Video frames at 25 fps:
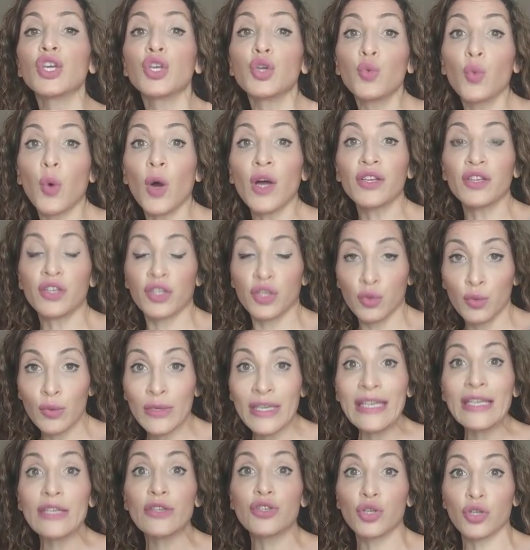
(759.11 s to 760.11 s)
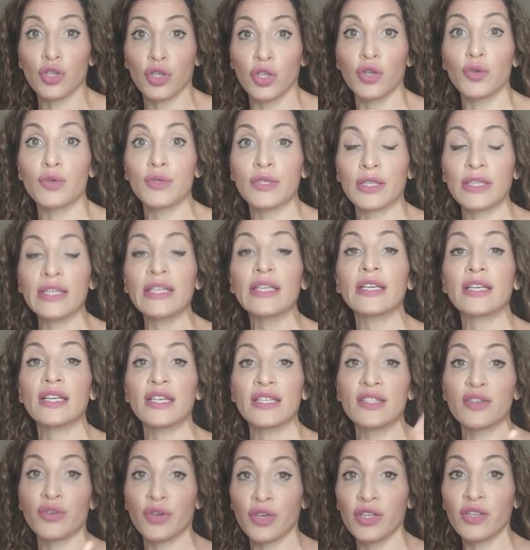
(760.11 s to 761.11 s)
you want you need your clothes clean
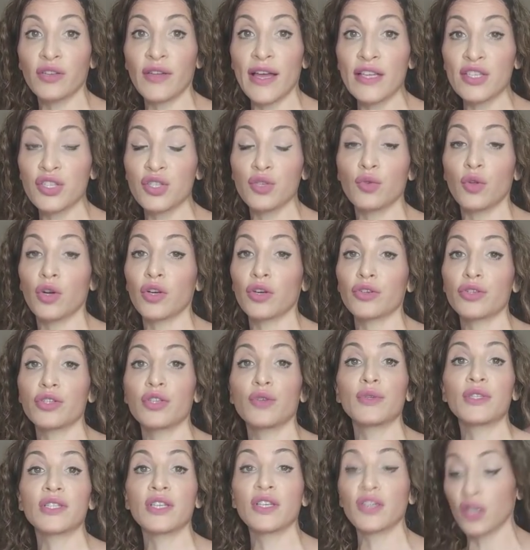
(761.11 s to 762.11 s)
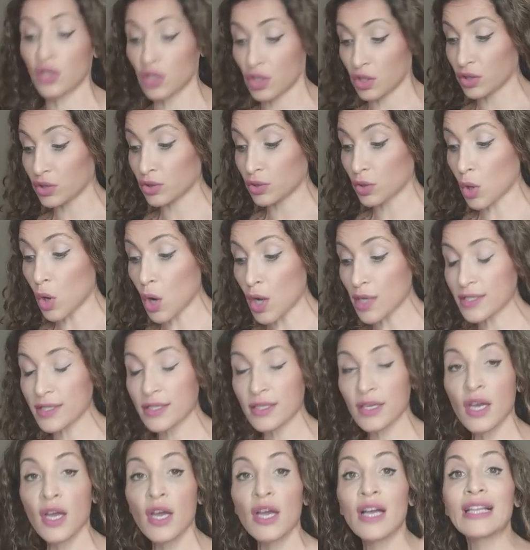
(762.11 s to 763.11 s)
because they're going to last you longer, so it's going to
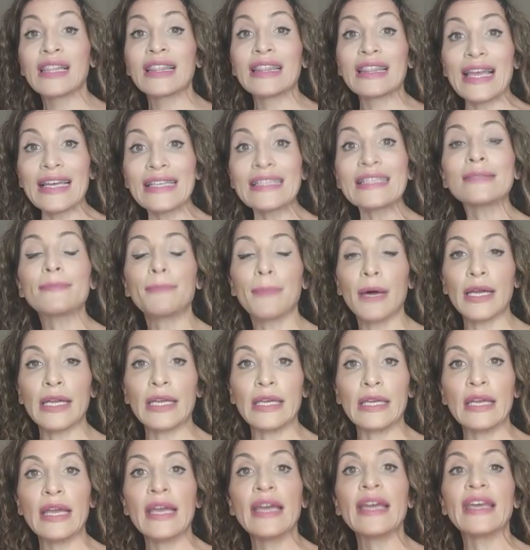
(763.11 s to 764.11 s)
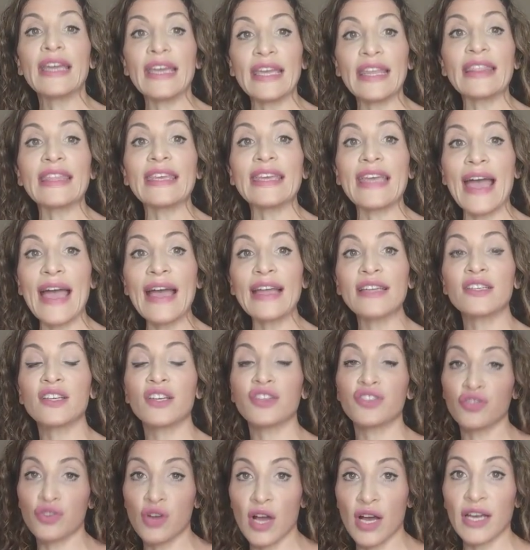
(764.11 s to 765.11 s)
cost less money in the end
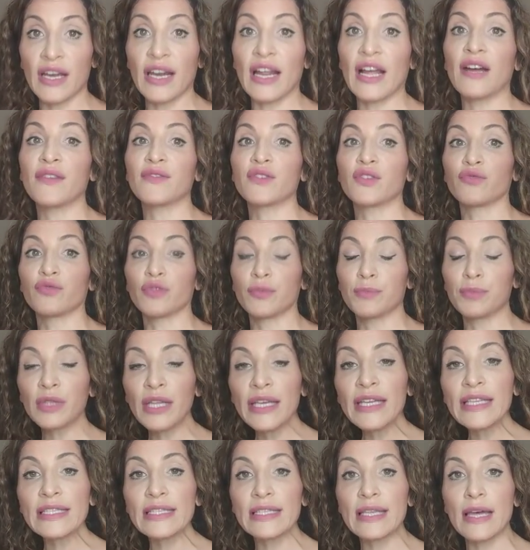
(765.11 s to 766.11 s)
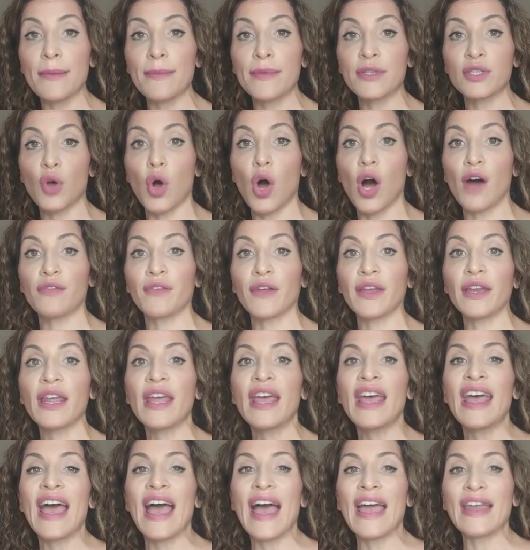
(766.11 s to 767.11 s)
because you're not going to have to replace them as often
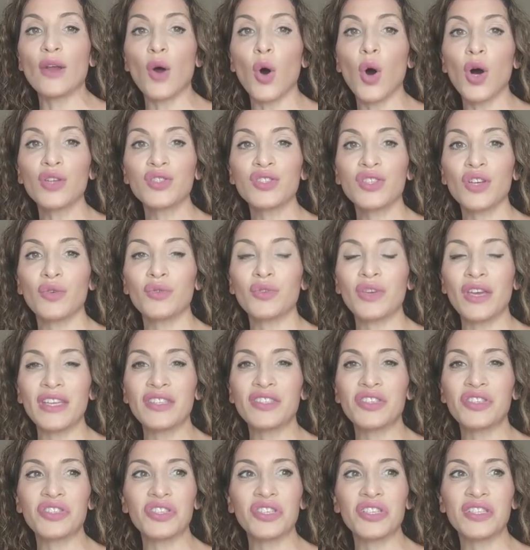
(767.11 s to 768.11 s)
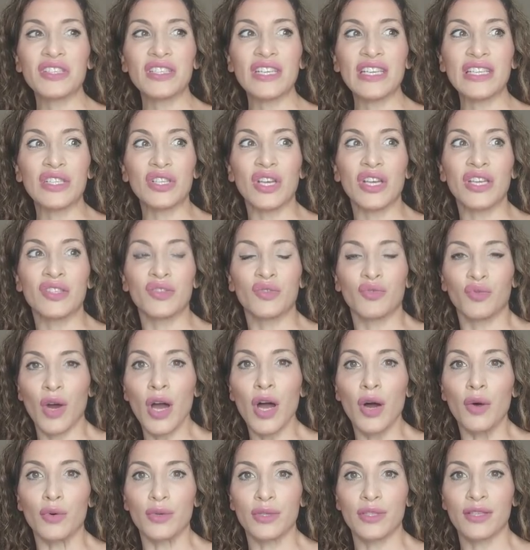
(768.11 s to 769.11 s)
and also it's just it's it's
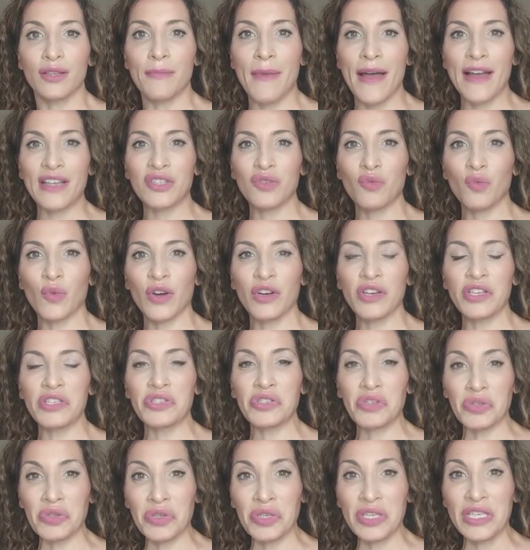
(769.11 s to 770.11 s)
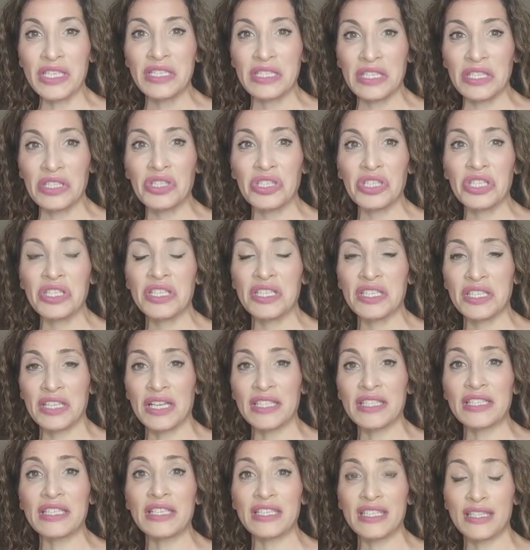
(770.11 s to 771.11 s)
gross imagine wearing dirty dingy
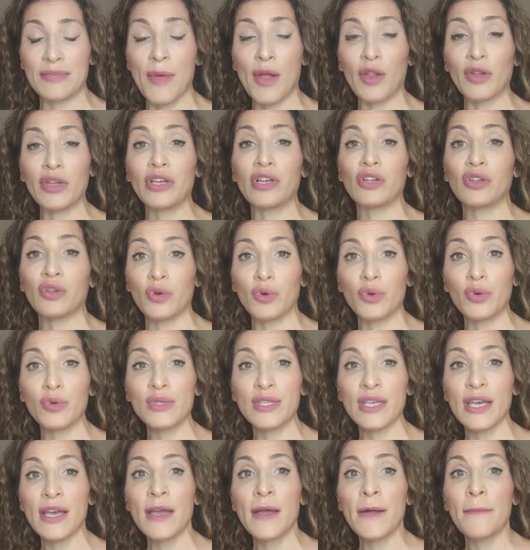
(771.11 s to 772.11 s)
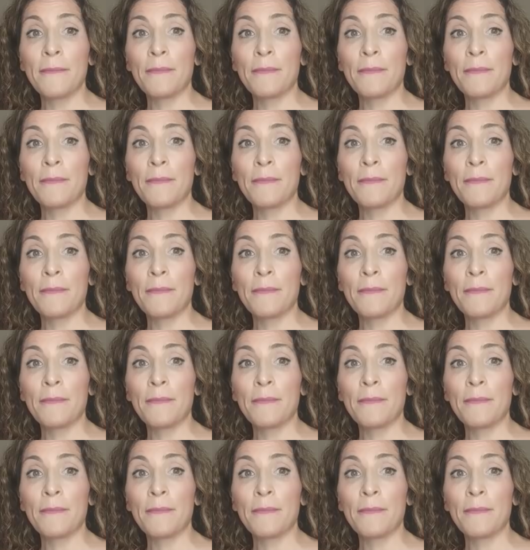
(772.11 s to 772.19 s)
disgusting smelly clothes